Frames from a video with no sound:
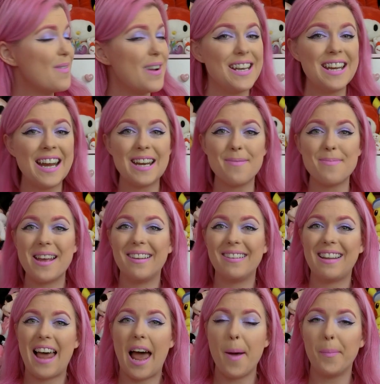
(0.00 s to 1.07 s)
my teddy
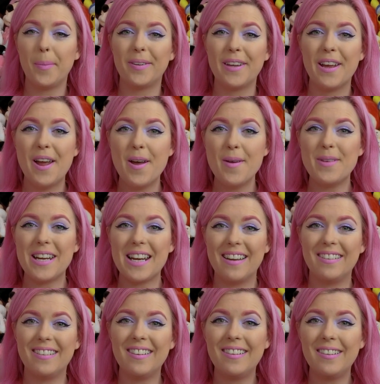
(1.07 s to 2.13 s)
bear's laps. But
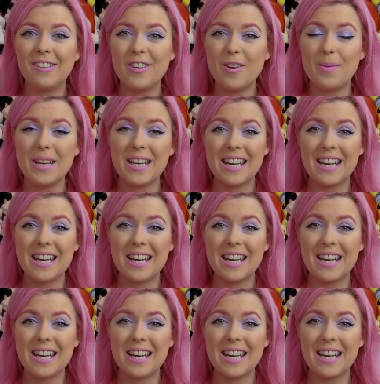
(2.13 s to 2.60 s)
yes, this is Hubert.